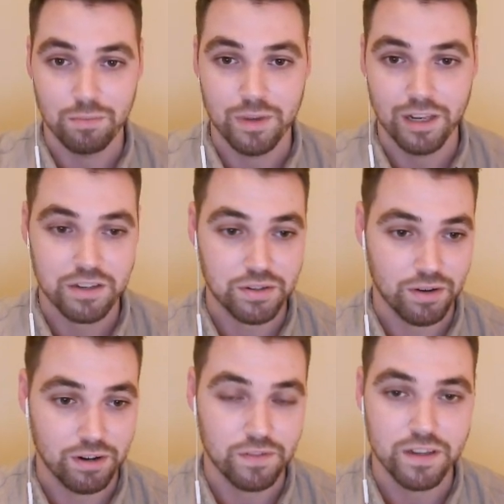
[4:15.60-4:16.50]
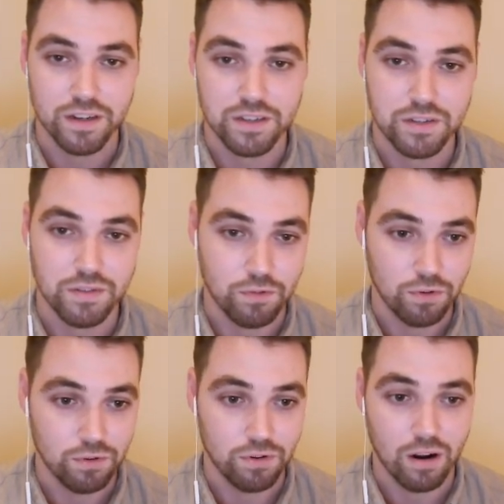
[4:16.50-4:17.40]
Elixir and Phoenix
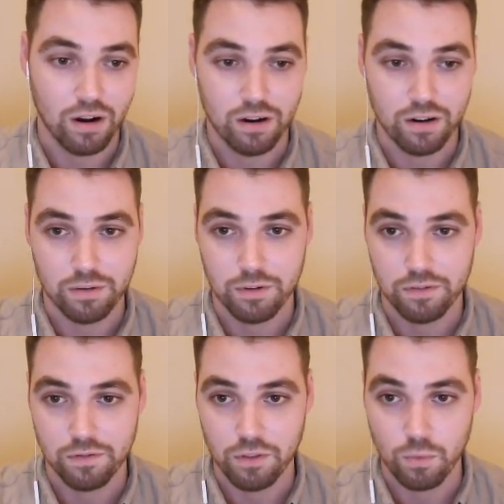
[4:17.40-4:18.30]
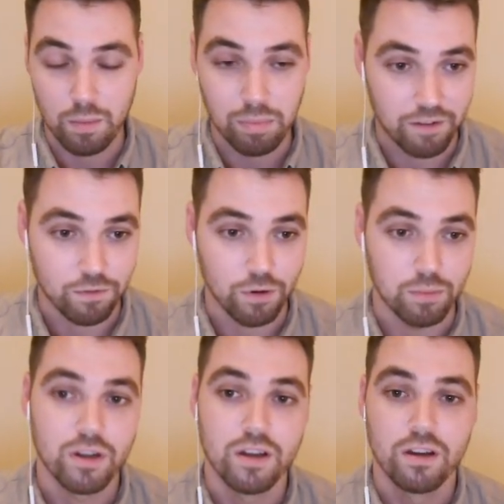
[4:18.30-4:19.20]
for the web
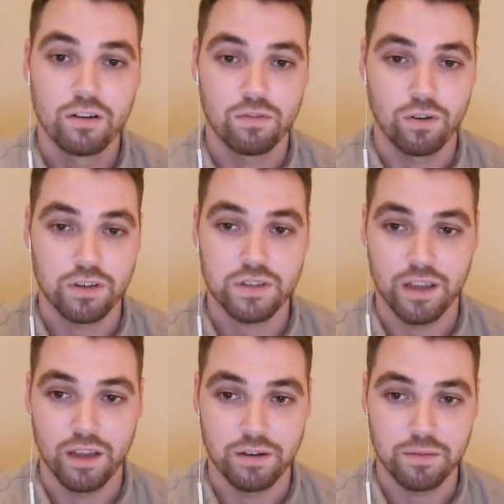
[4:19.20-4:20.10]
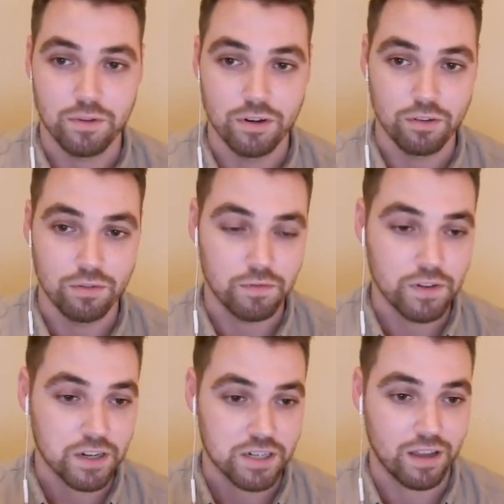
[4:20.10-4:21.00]
platform for us. And the
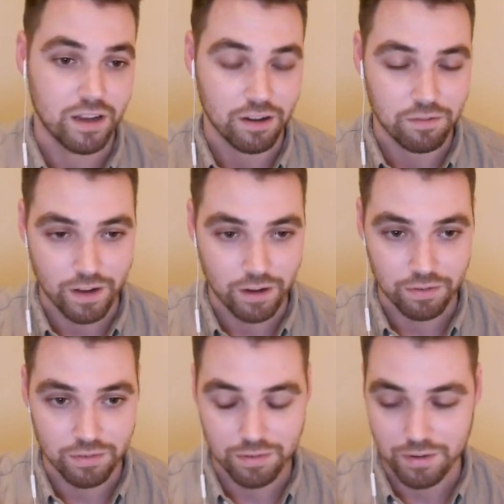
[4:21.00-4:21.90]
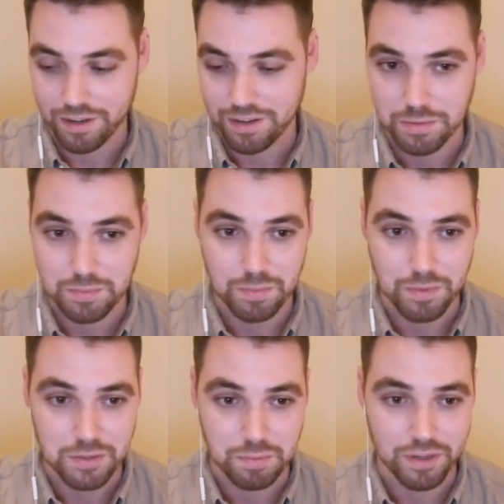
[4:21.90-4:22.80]
Phoenix stack I found
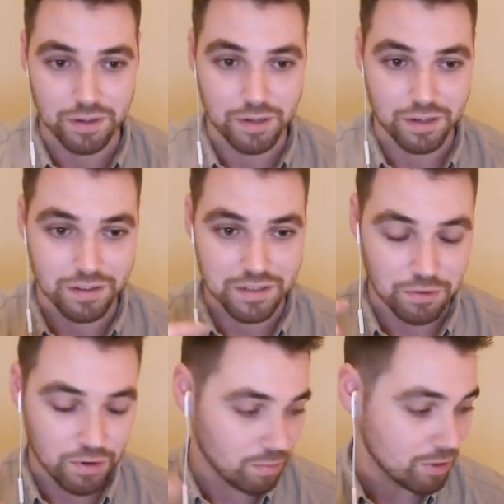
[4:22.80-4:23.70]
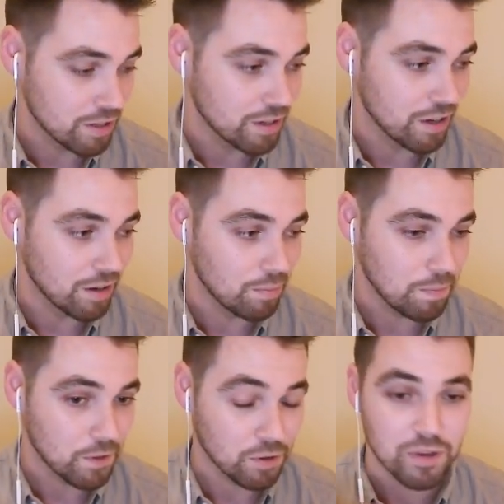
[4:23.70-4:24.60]
is incredibly
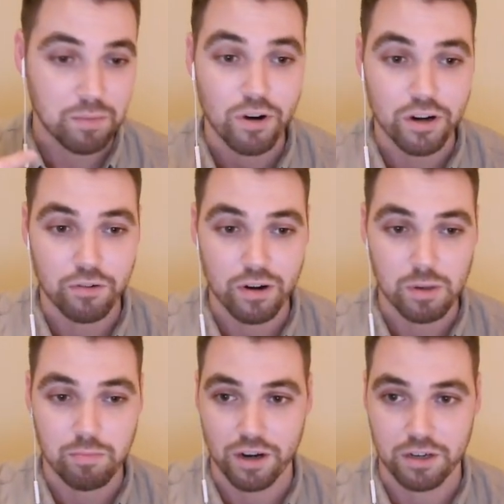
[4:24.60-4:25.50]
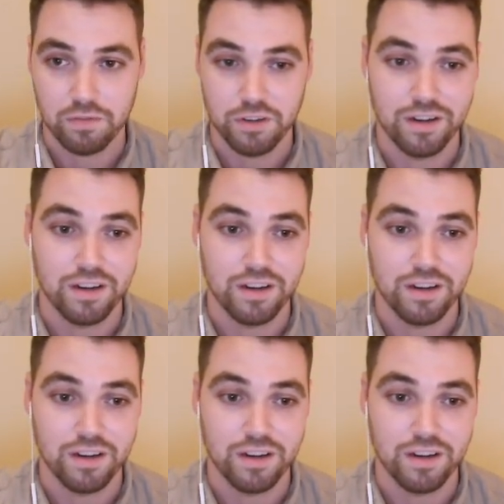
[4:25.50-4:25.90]
you can be incredibly productive in it.